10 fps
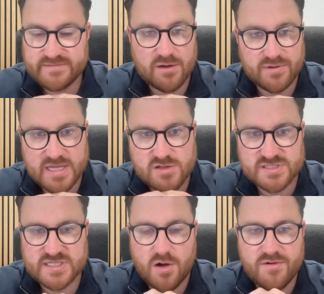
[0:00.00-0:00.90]
Now, in your
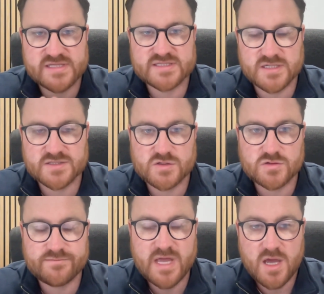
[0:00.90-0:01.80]
CRO Insights
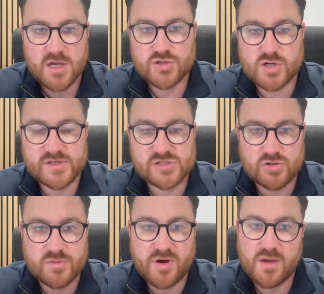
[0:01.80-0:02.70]
call, you're going to be
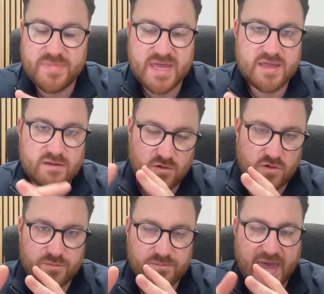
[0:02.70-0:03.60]
joined by me
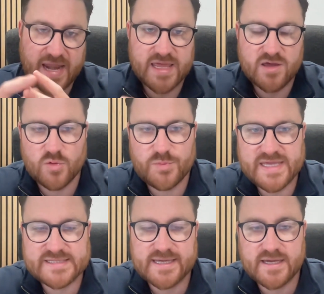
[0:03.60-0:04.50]
or Kelly or
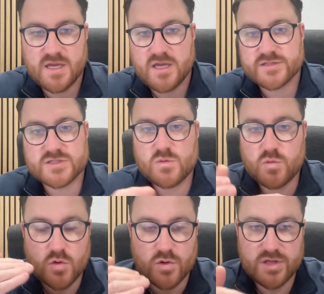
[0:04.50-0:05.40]
Peter to
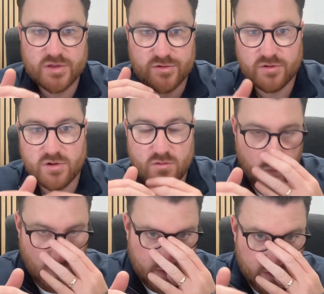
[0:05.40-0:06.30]
walk you through
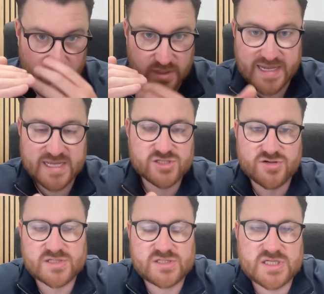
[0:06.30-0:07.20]
with your lead
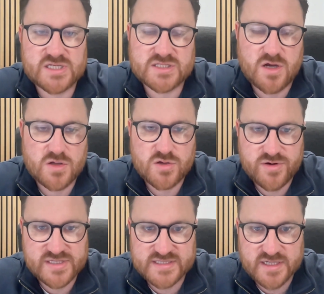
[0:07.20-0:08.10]
strategist on your
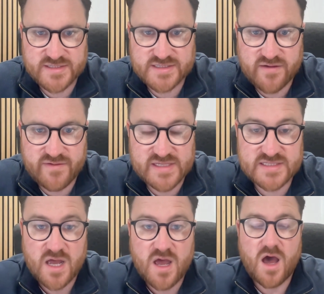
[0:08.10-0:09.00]
Insight service
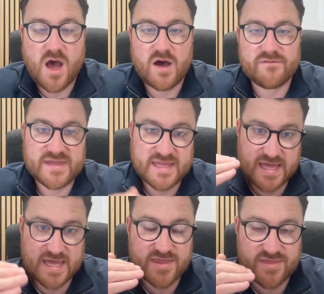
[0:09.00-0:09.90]
of the
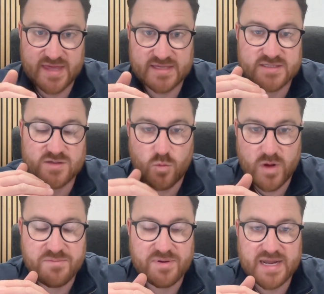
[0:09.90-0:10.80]
key things that
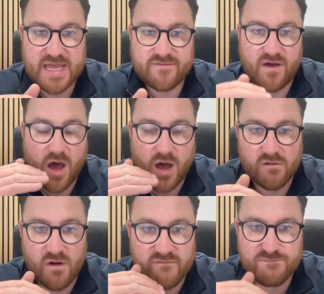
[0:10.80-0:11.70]
we believe
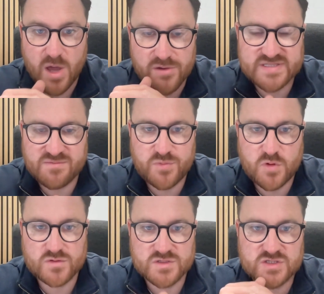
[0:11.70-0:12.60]
are of most
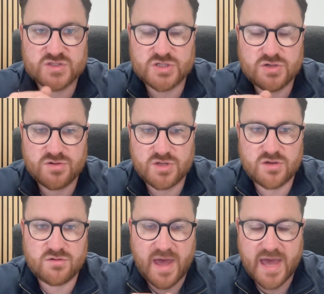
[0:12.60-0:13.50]
importance to
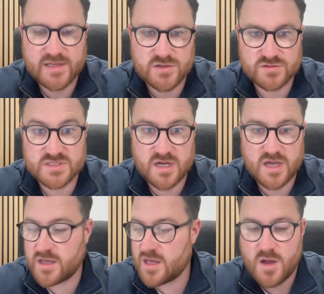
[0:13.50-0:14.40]
you and your
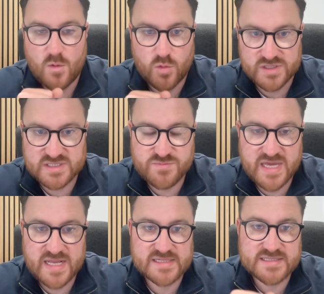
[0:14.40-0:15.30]
site. What does this
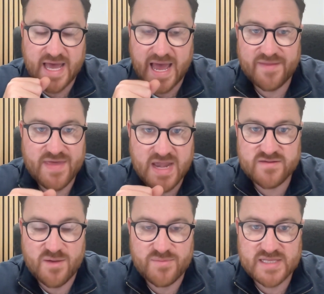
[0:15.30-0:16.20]
mean is that at the end of
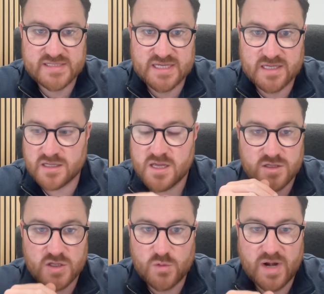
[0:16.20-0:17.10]
that meeting,
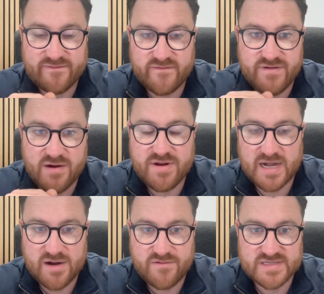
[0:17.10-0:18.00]
you will have a very
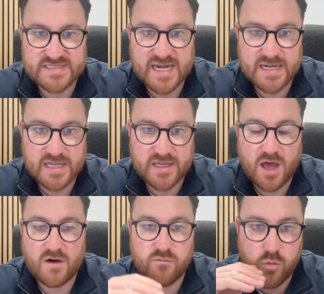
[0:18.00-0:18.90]
clear understanding
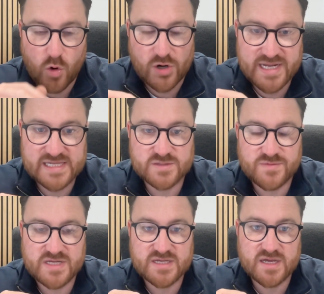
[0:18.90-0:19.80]
of what needs to
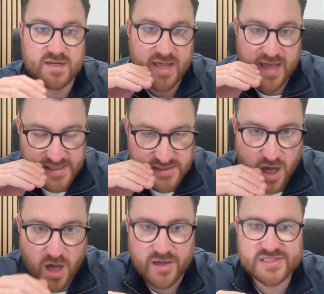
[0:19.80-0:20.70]
be done as the
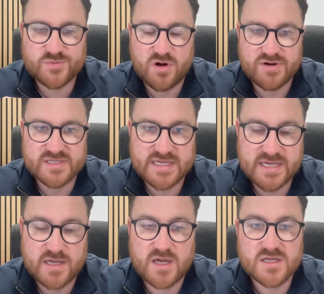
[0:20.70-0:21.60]
highest
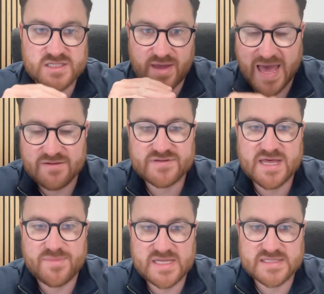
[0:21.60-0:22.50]
priority. So after
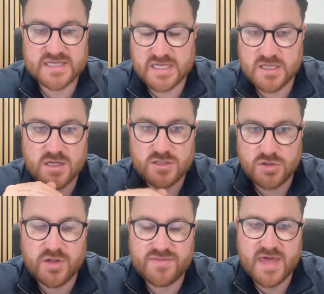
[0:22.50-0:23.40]
that meeting,
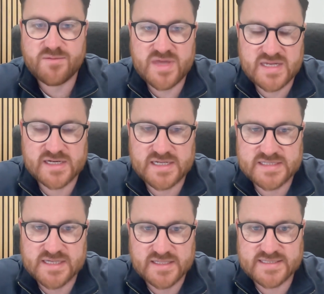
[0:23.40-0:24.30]
you can then immediately
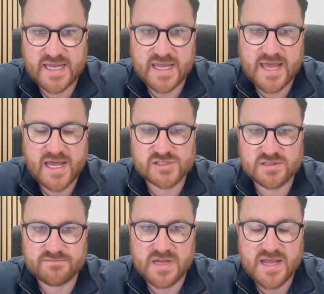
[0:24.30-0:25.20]
start taking action.